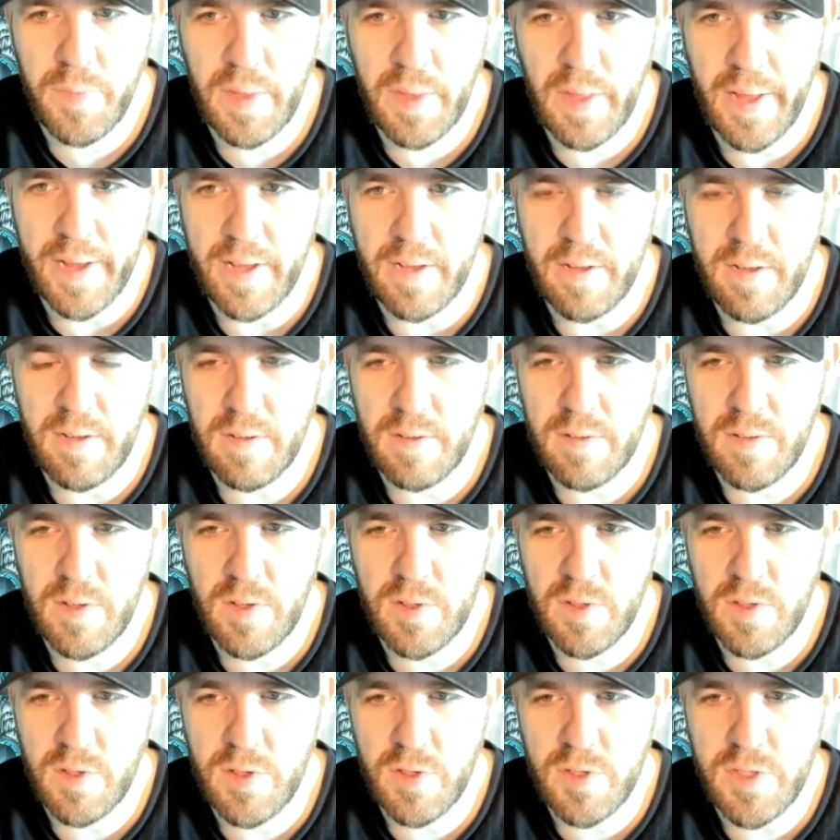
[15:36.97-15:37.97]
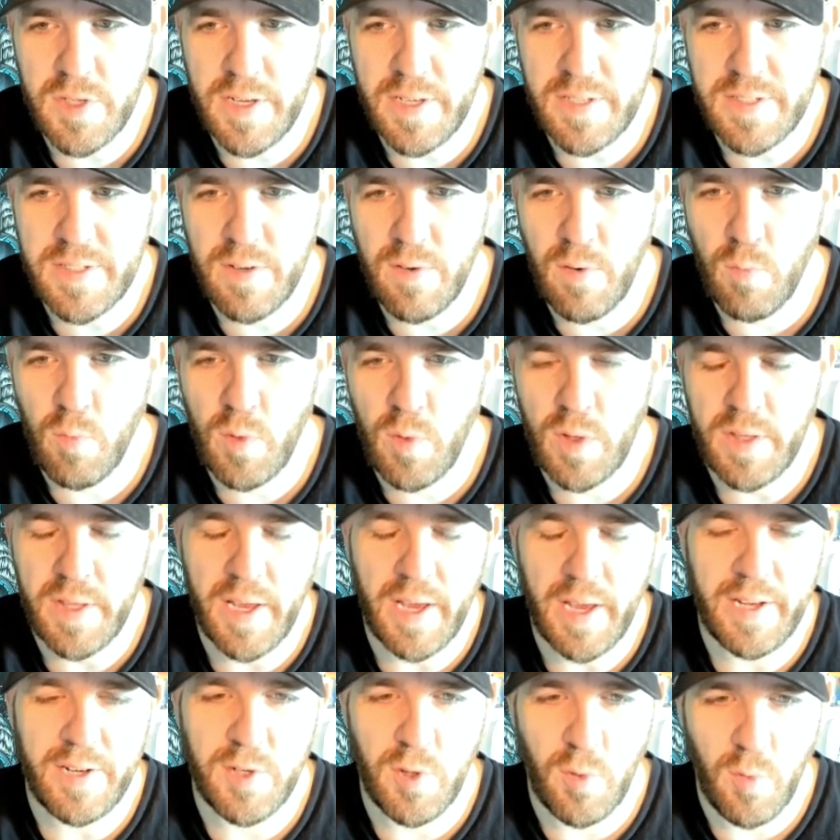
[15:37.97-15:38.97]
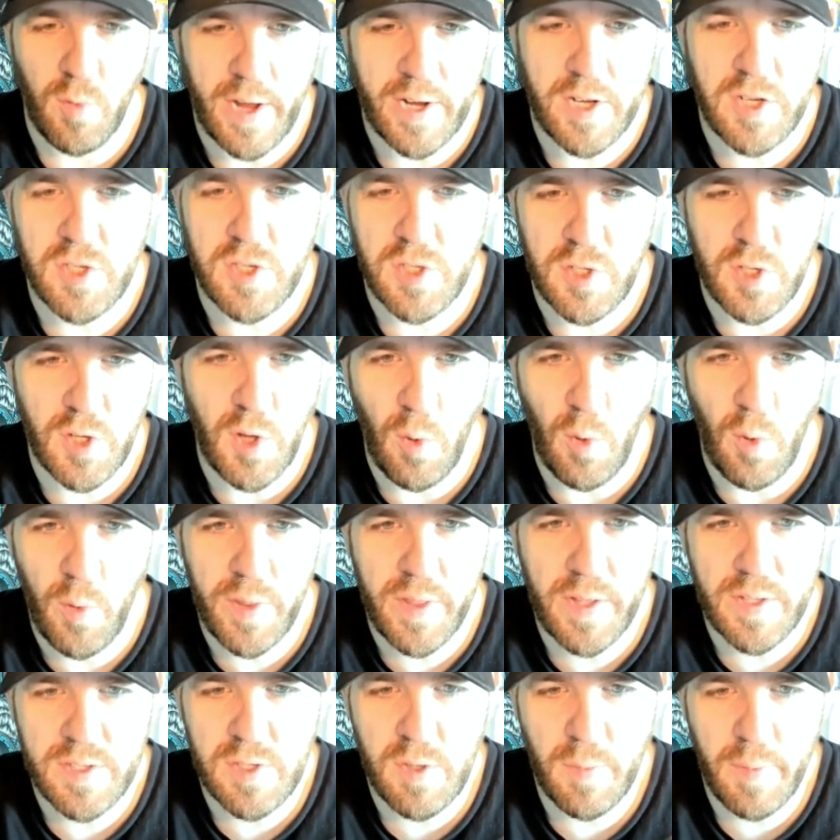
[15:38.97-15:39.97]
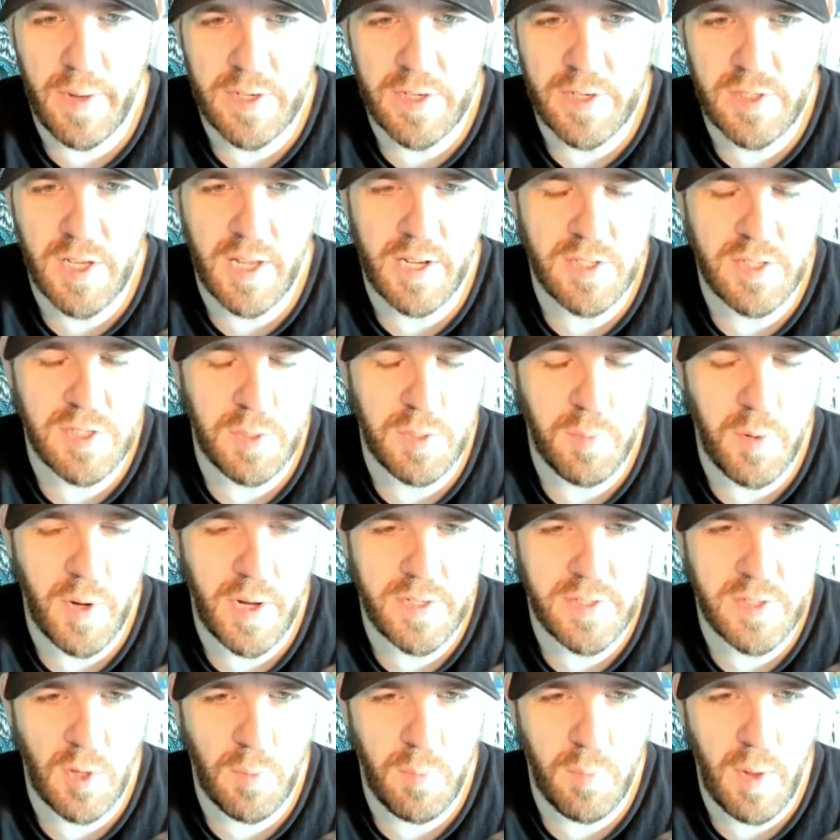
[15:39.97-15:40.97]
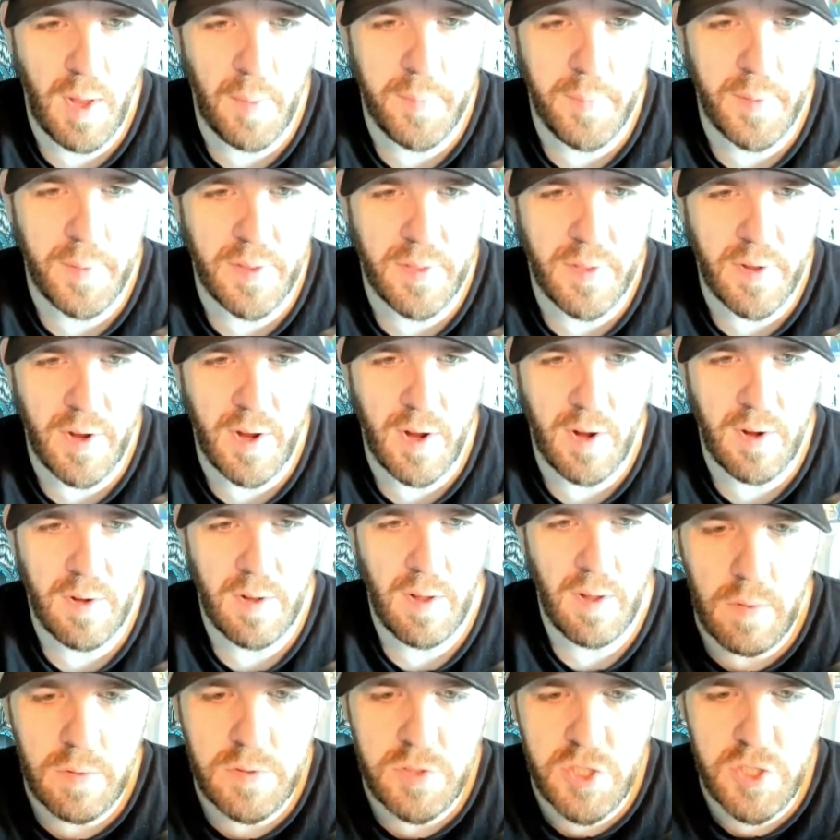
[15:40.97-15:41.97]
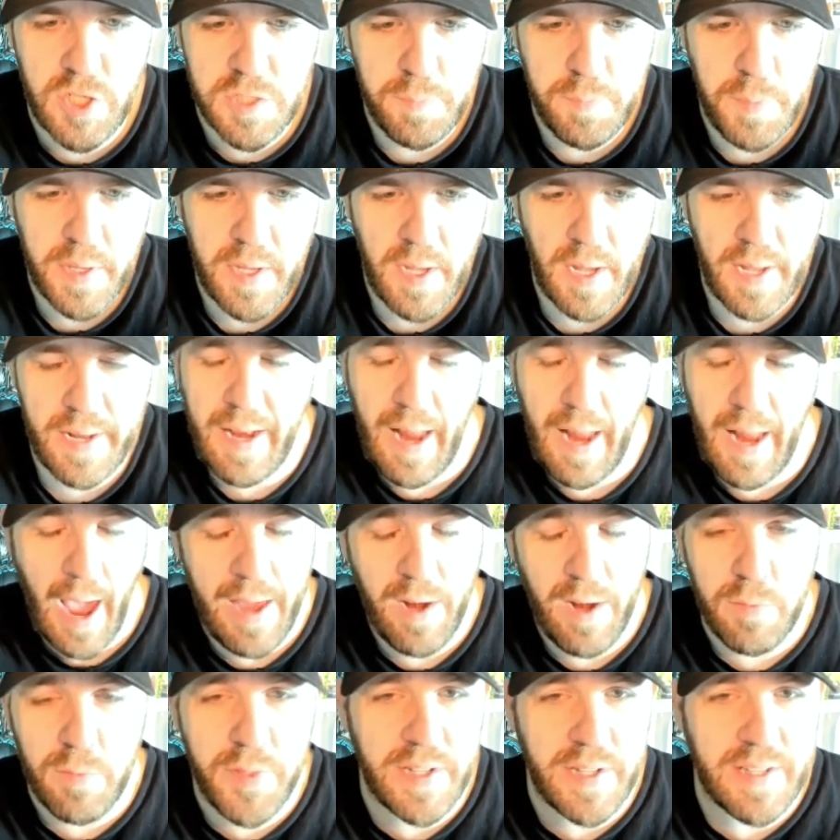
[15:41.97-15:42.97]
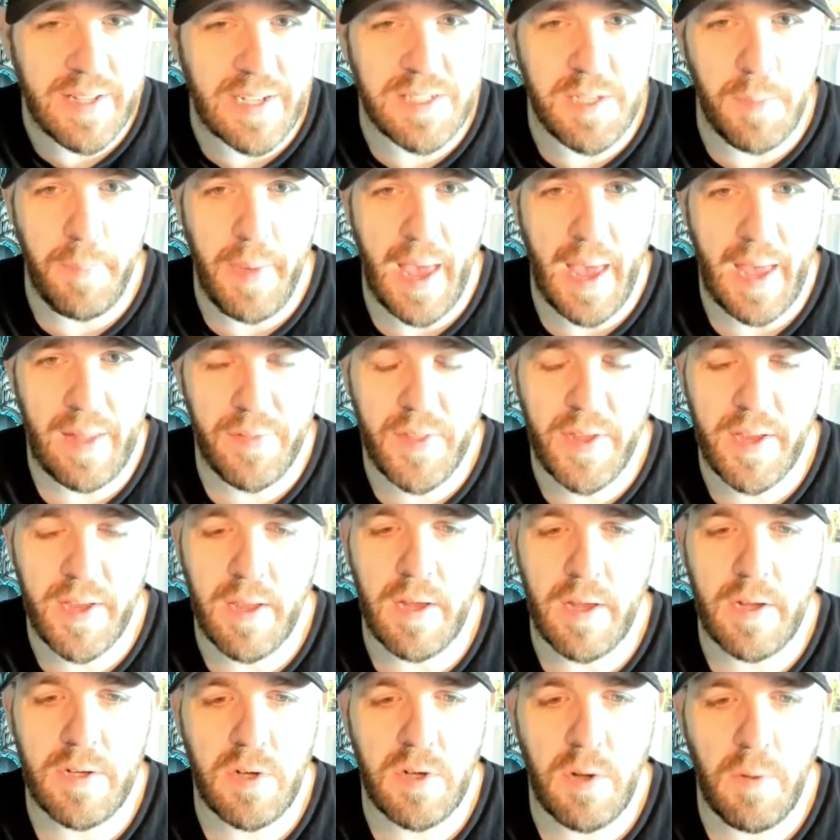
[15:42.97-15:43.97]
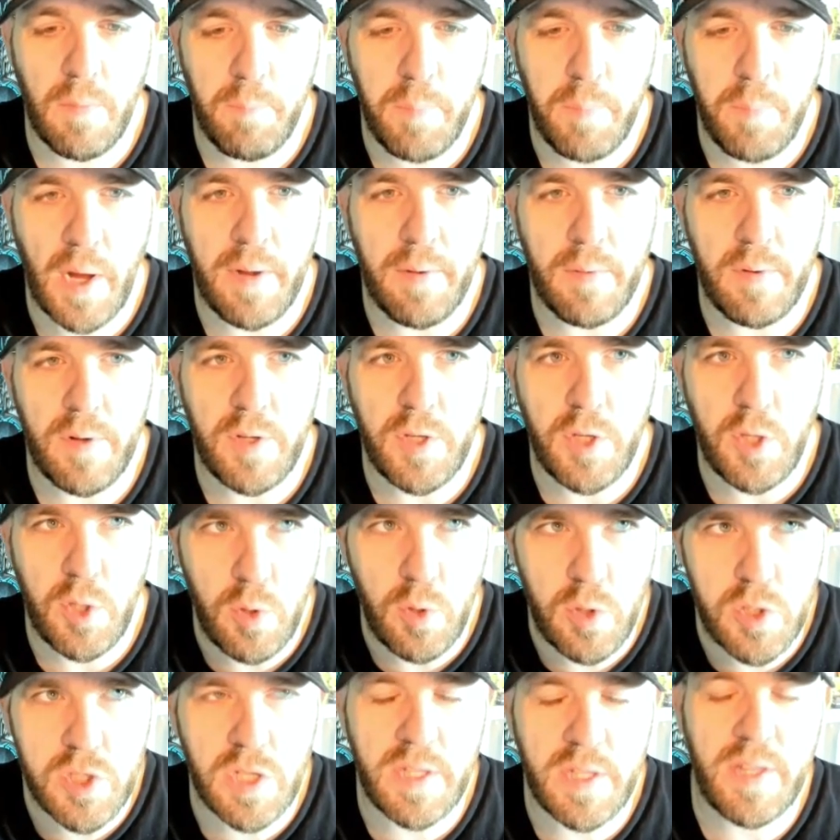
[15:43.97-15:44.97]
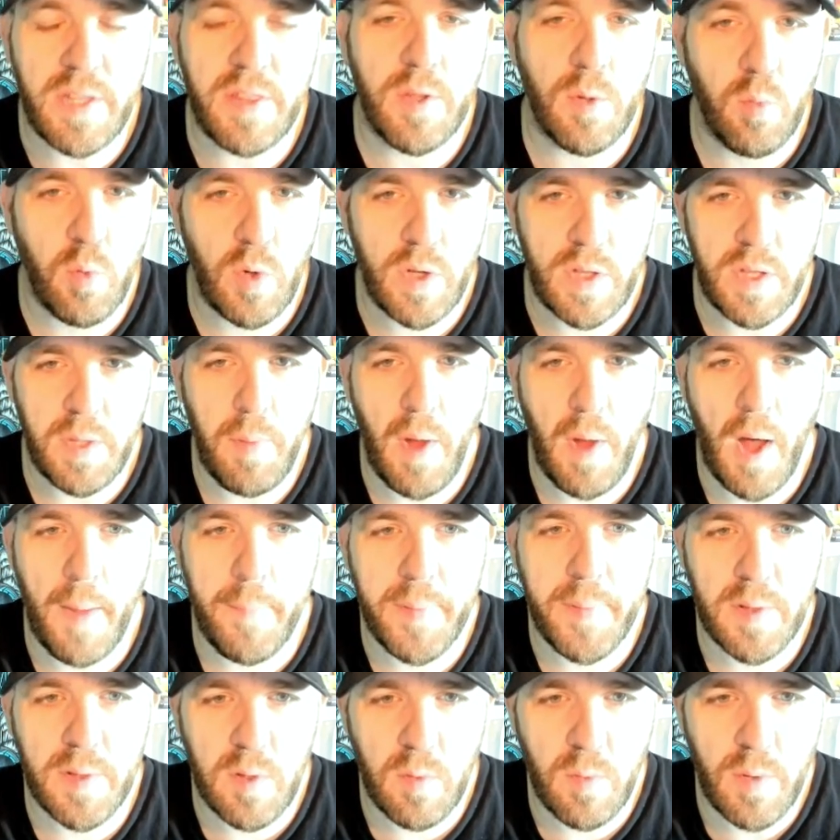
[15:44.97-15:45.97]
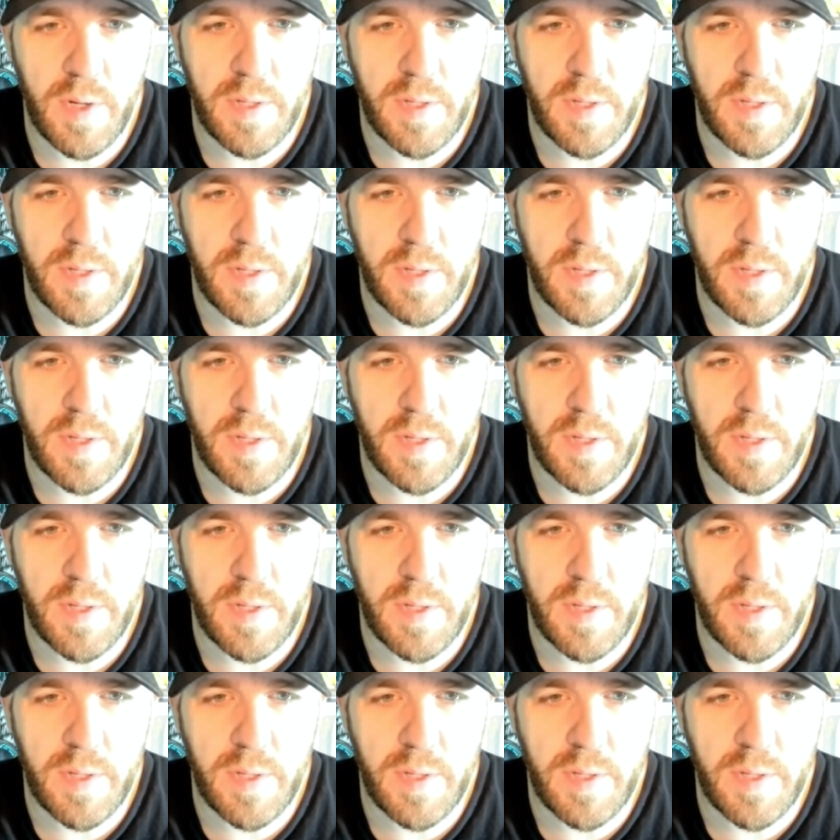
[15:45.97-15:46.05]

like there's isn't really a direction to go with it. So I'm actually kind of surprised how popular they are. Just because, and I don't think that's a bad thing, but usually the really popular